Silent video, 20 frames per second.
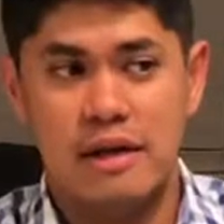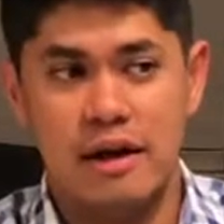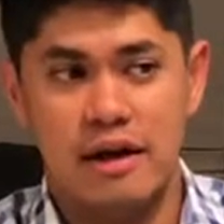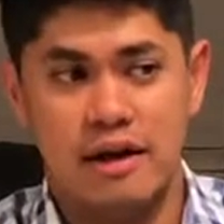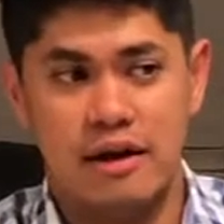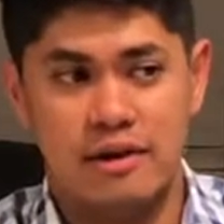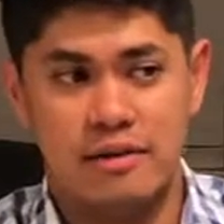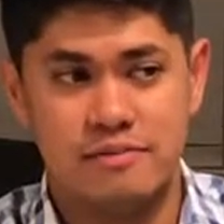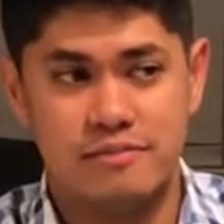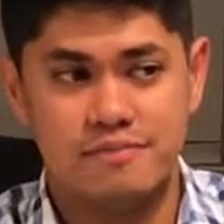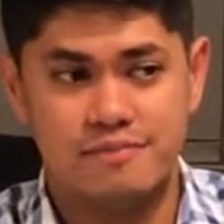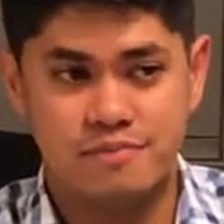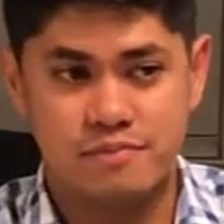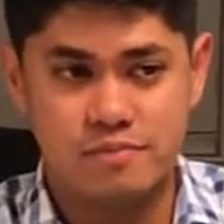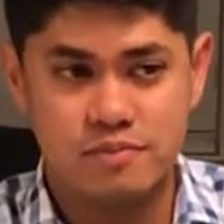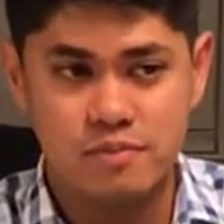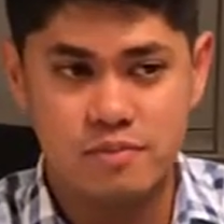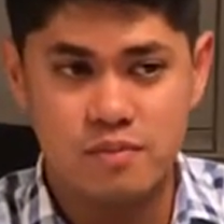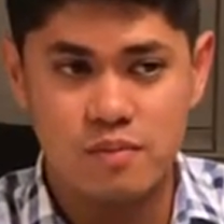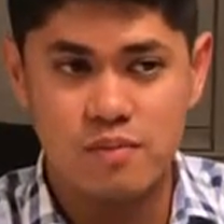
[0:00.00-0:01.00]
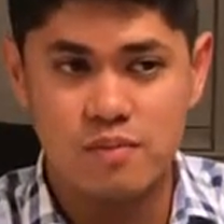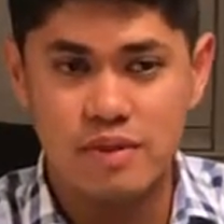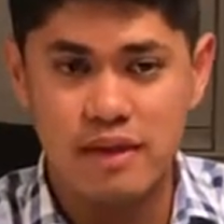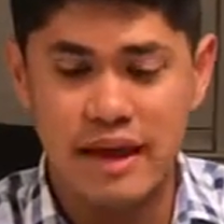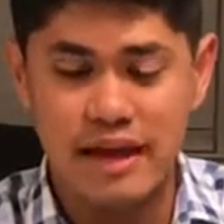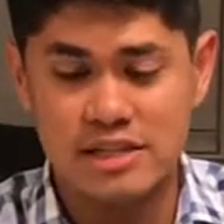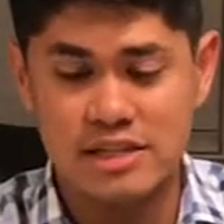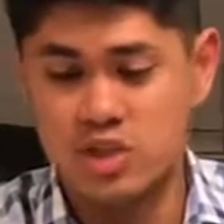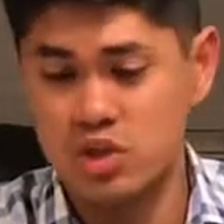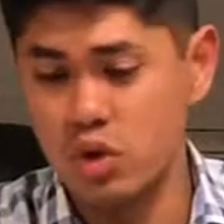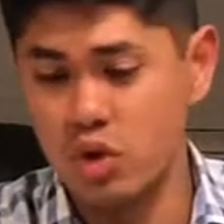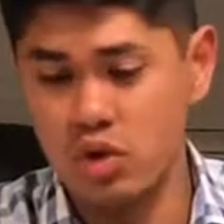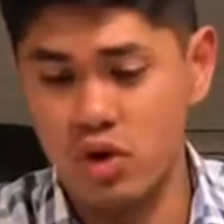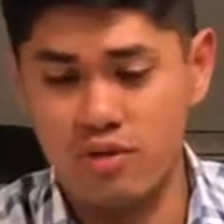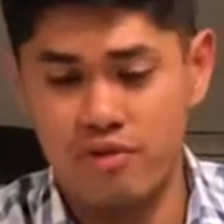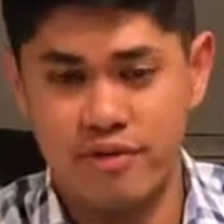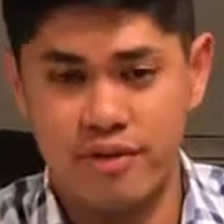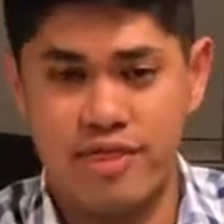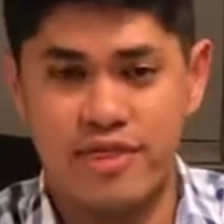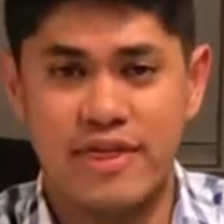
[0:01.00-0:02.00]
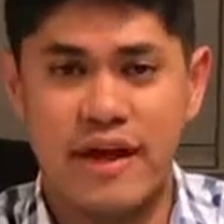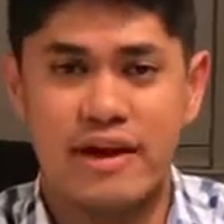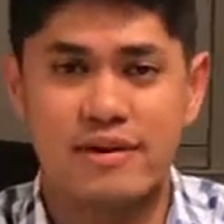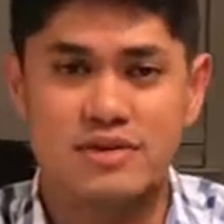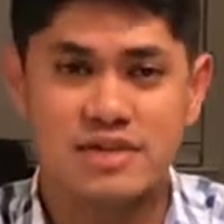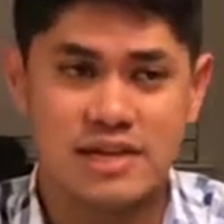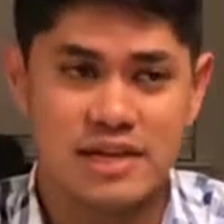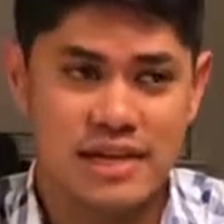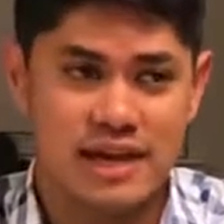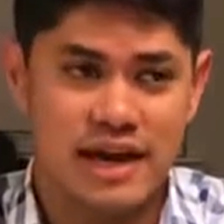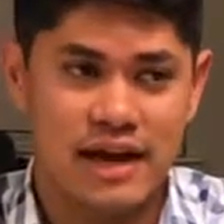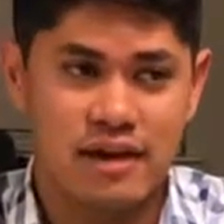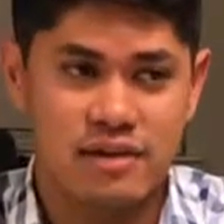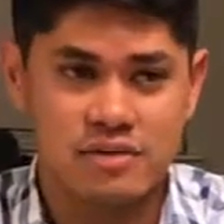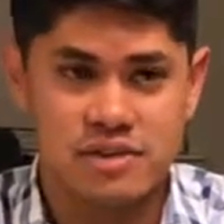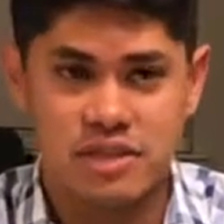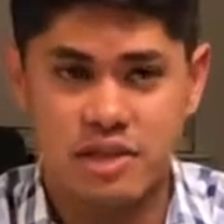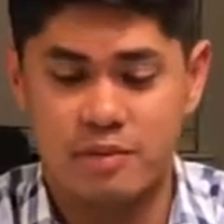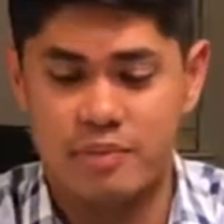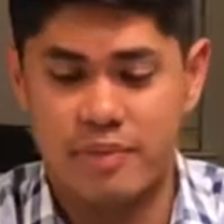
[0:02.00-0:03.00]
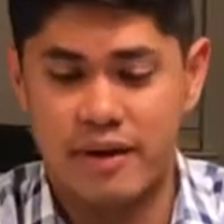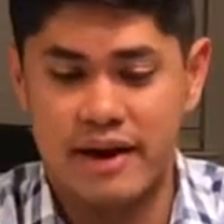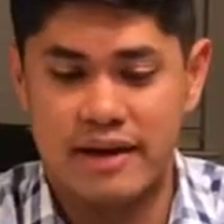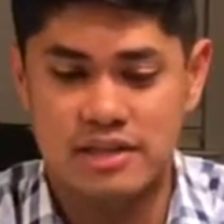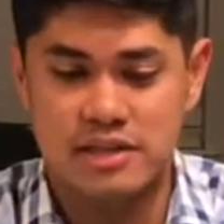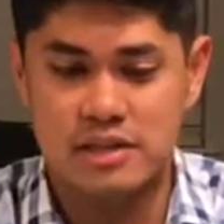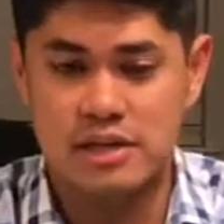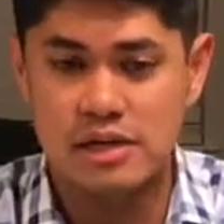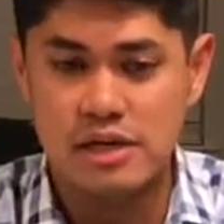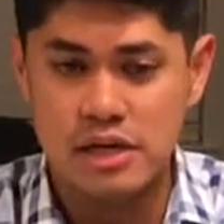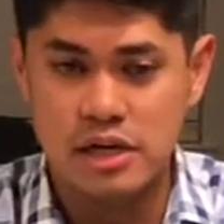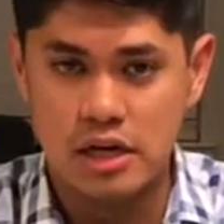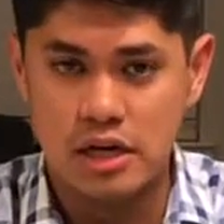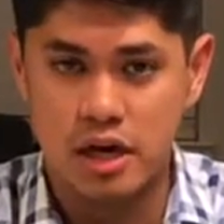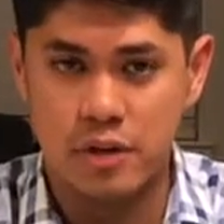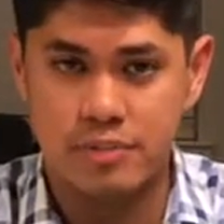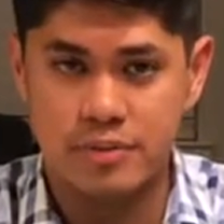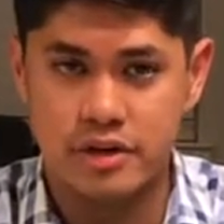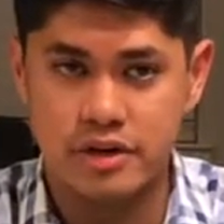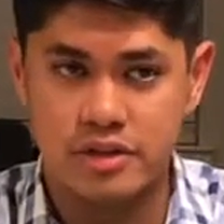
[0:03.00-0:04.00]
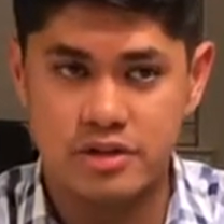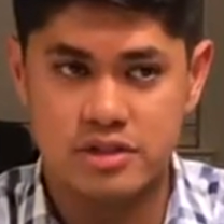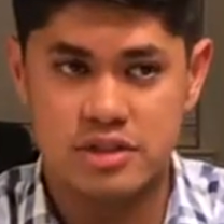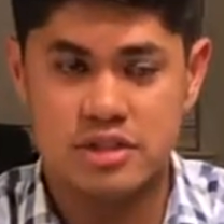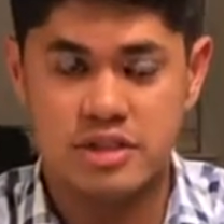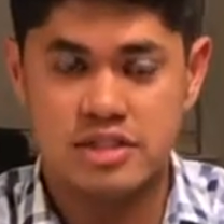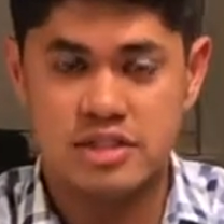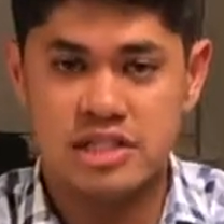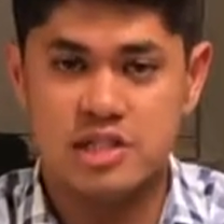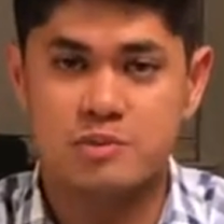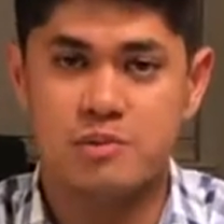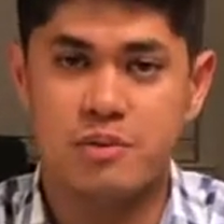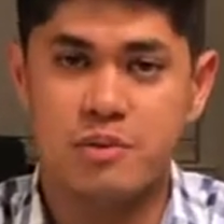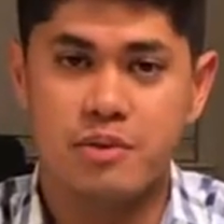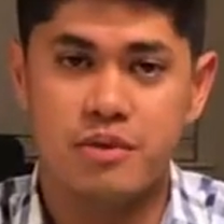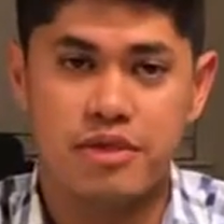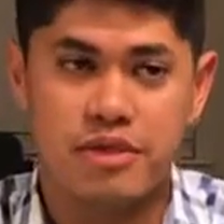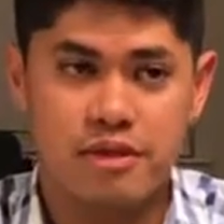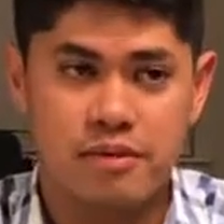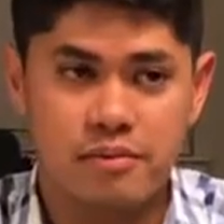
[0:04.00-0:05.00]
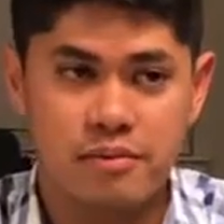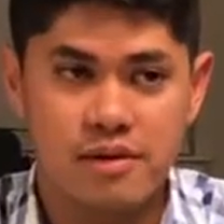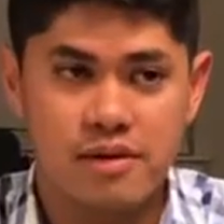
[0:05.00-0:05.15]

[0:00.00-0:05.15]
Um, has sold over a thousand accounts in the past couple years since he's been with them.